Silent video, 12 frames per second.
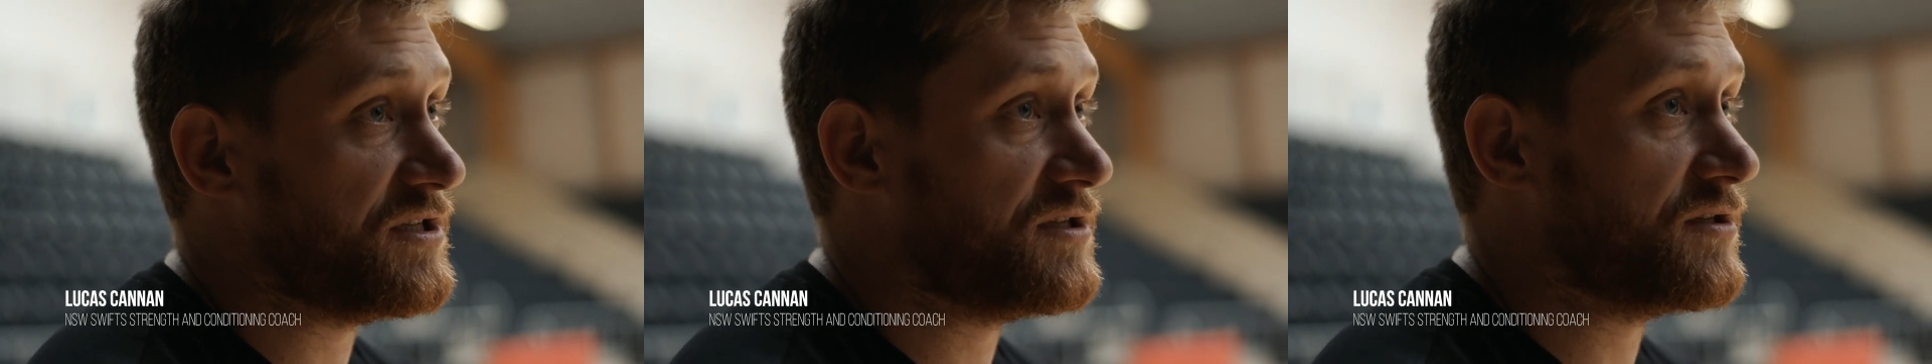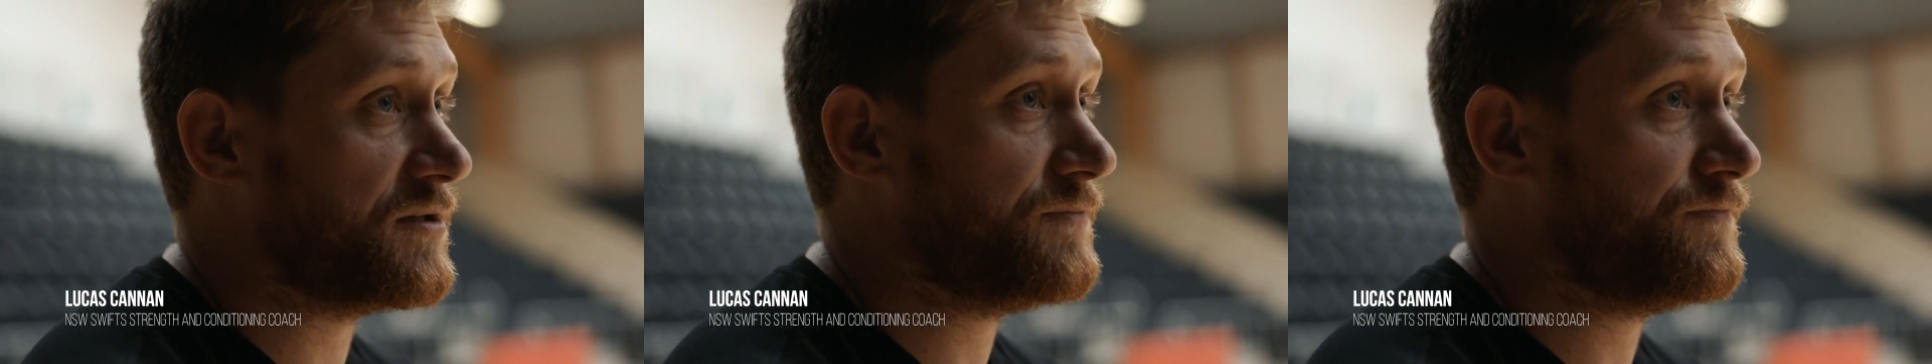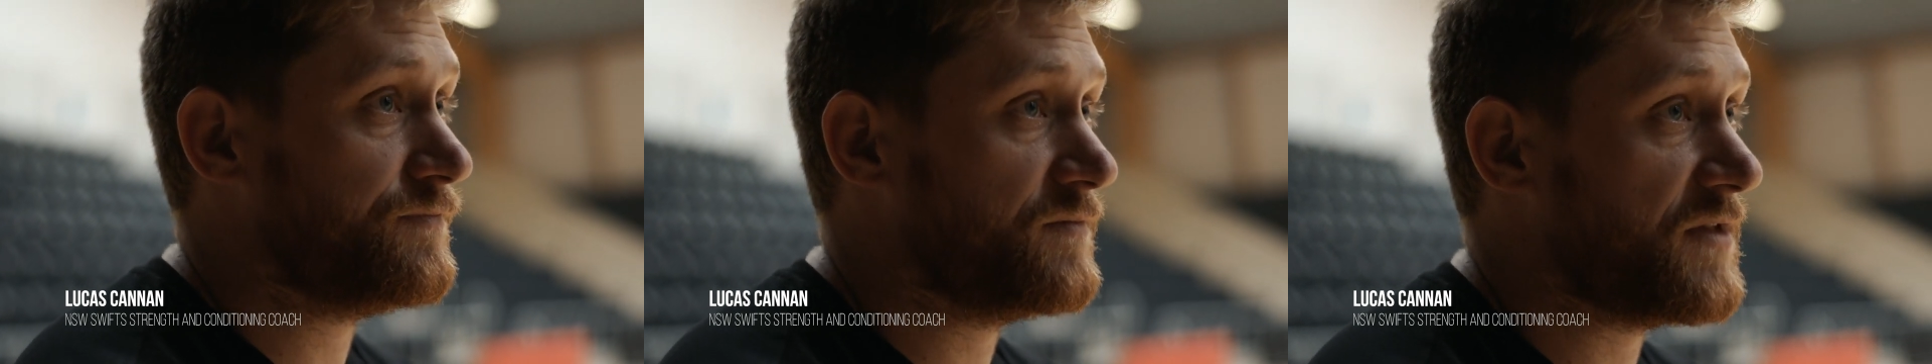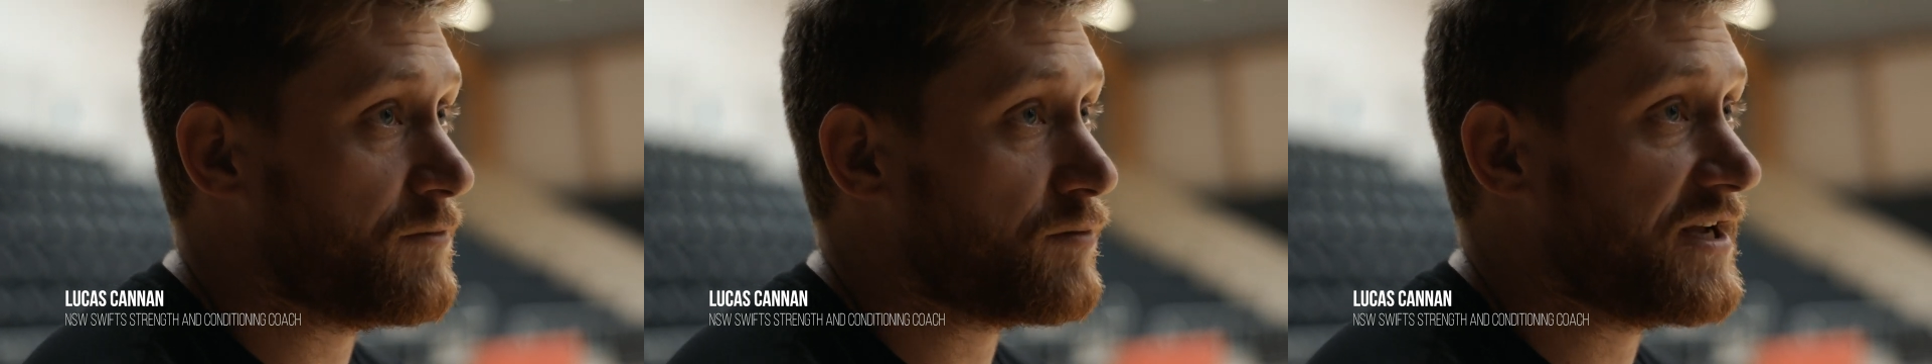
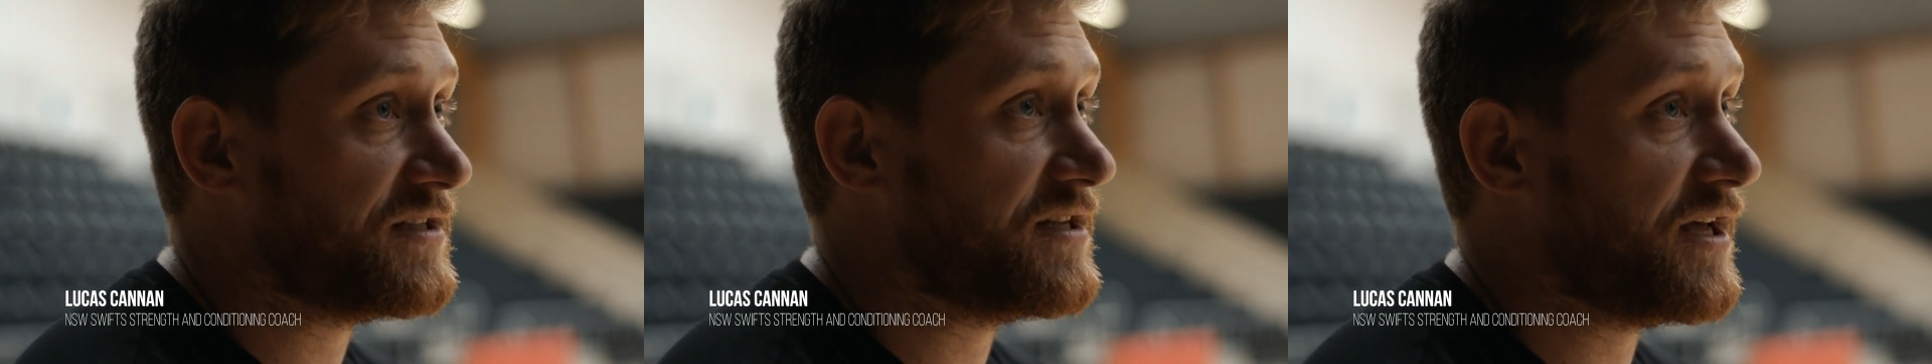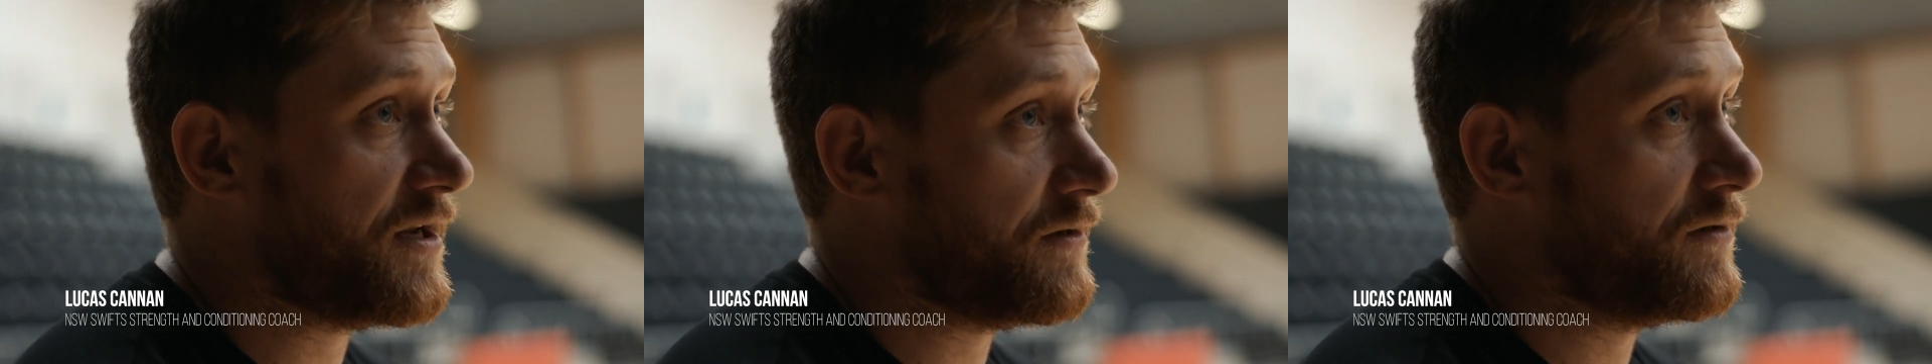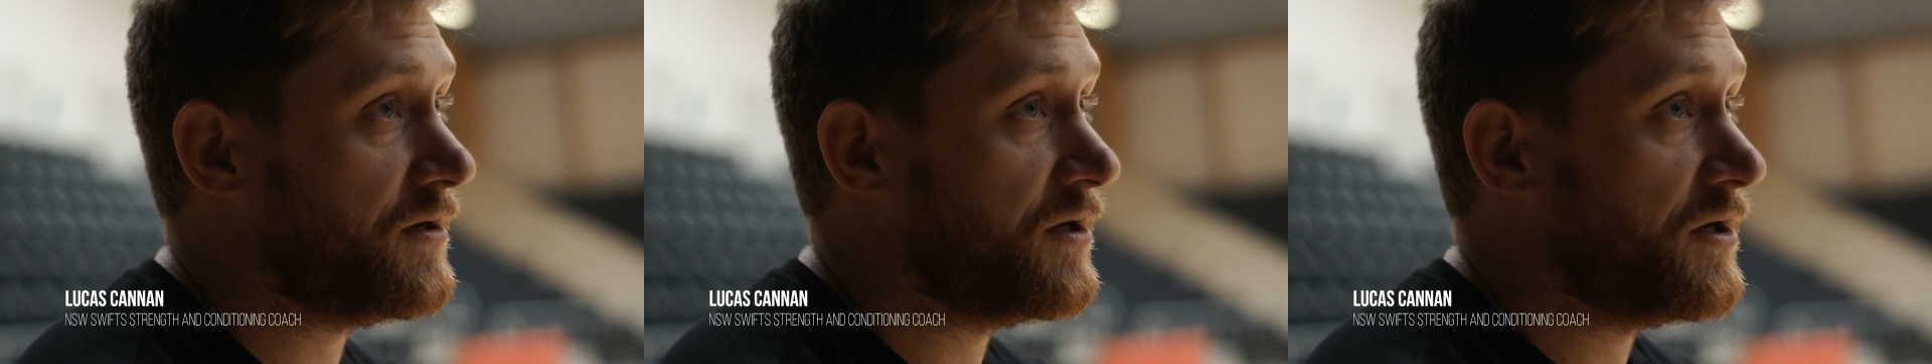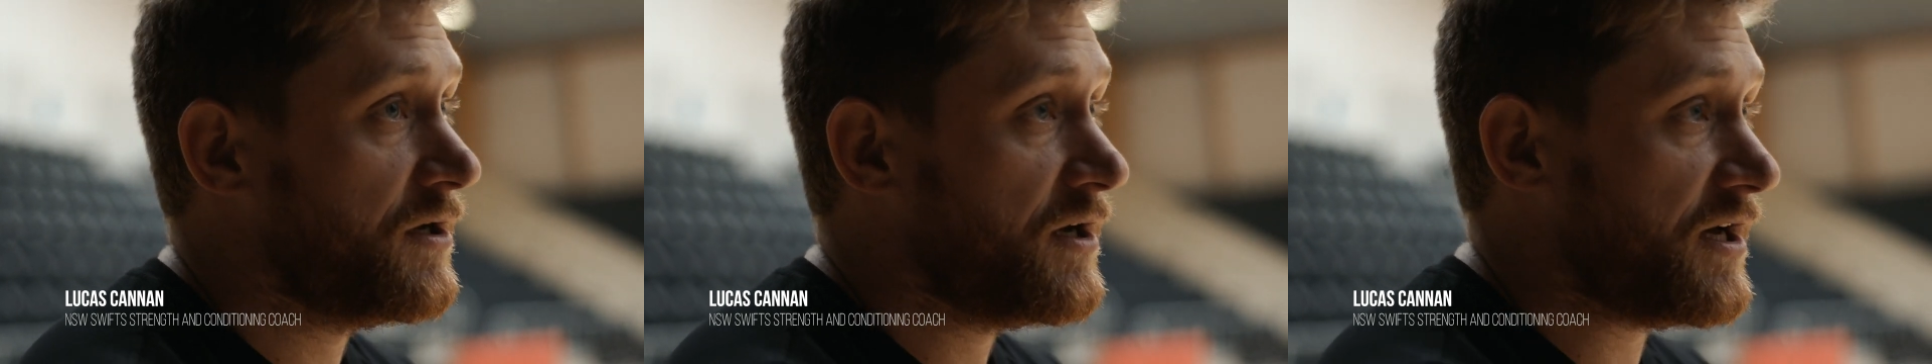insulin that breaks down
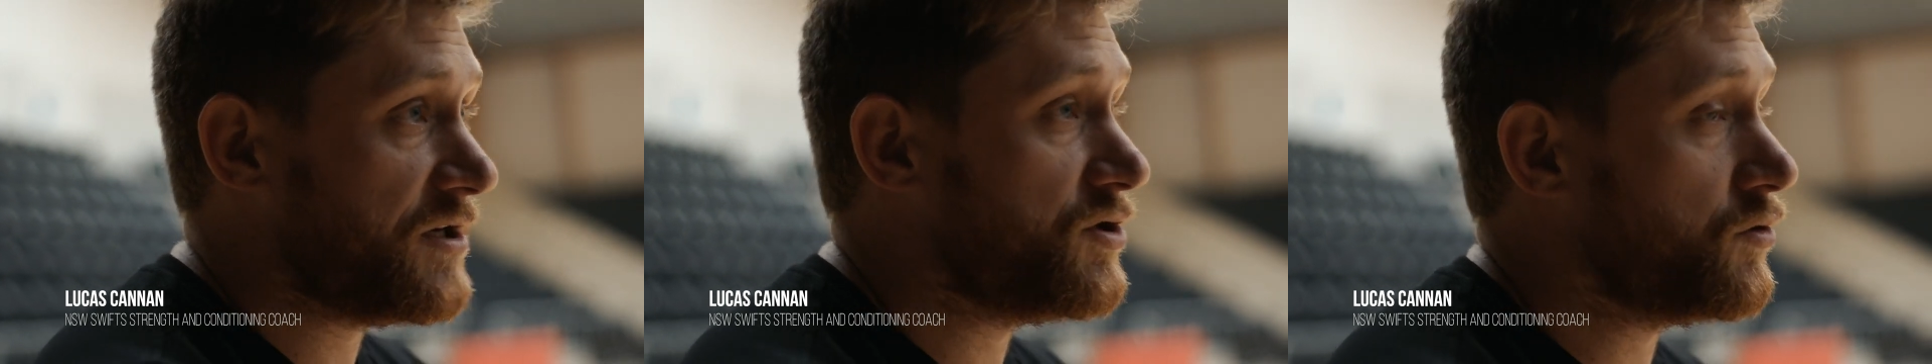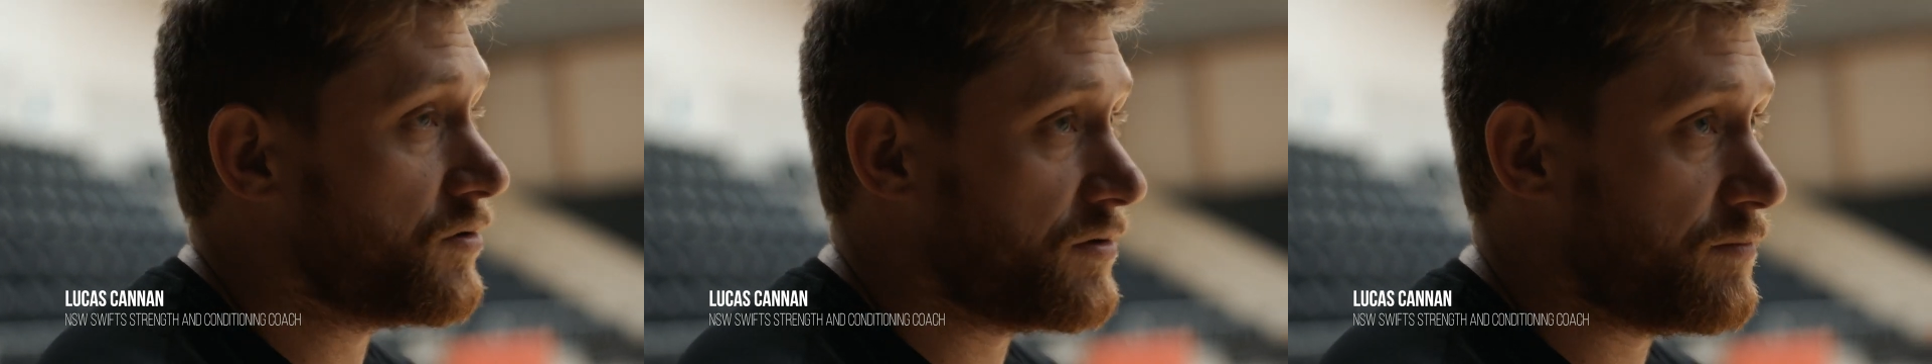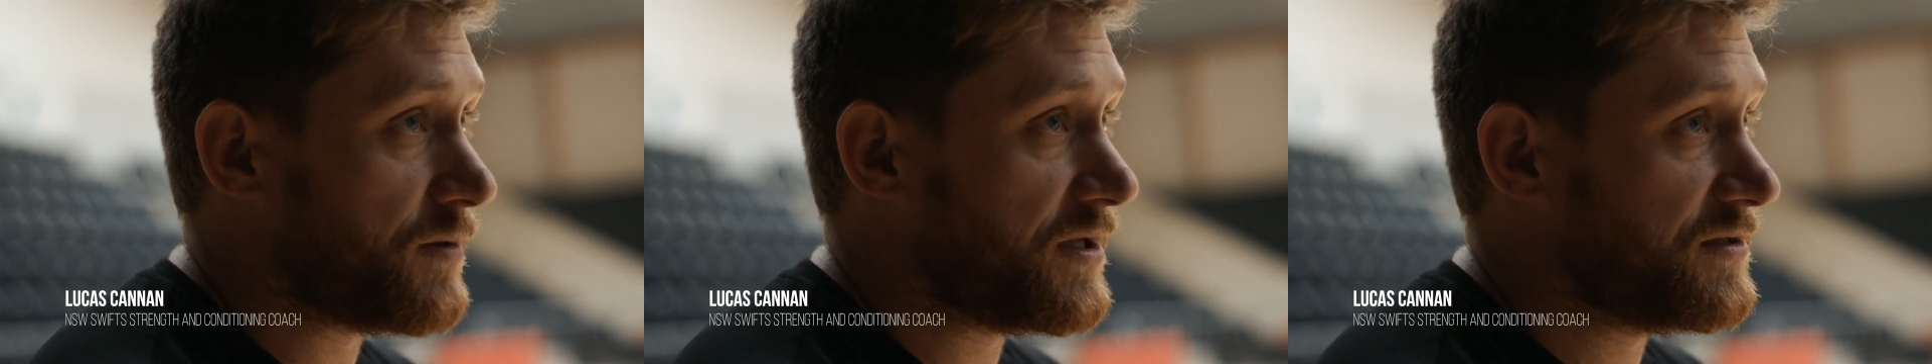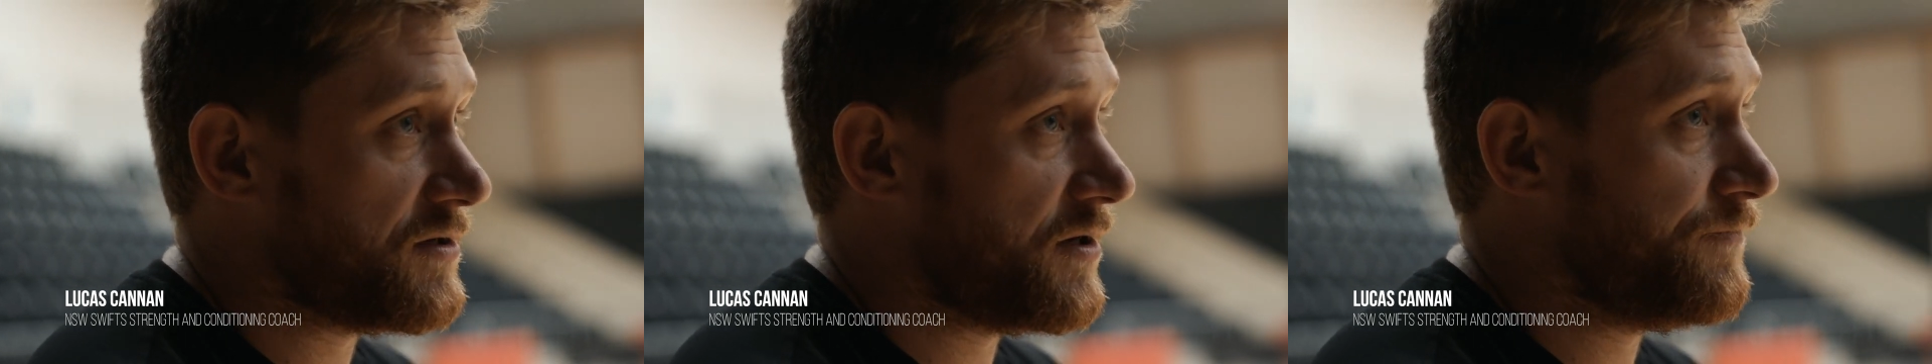uh, sugar in the
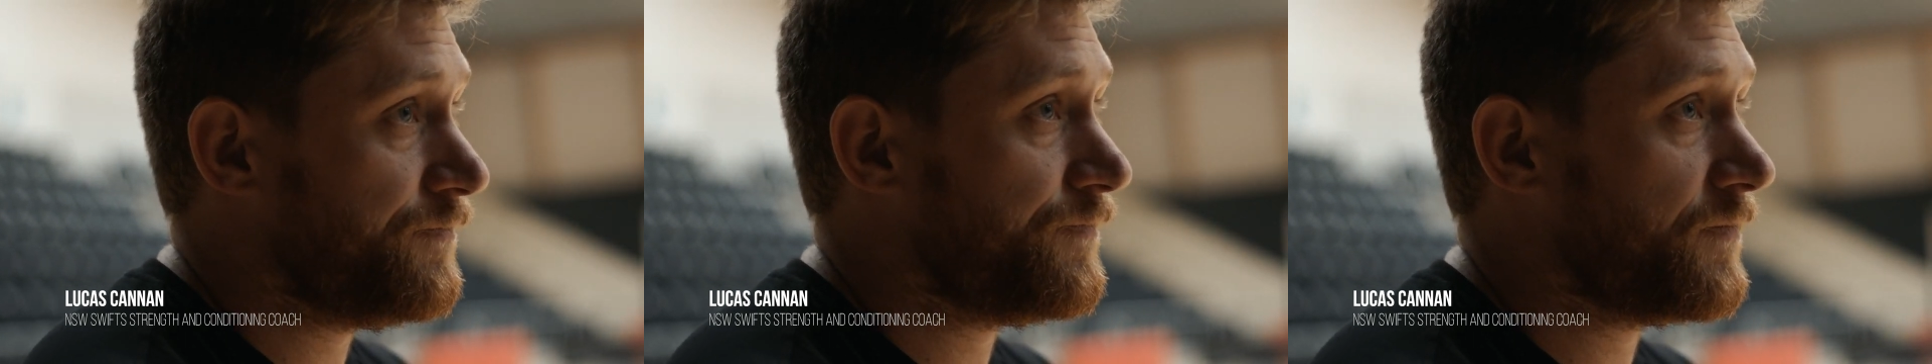bloodstream.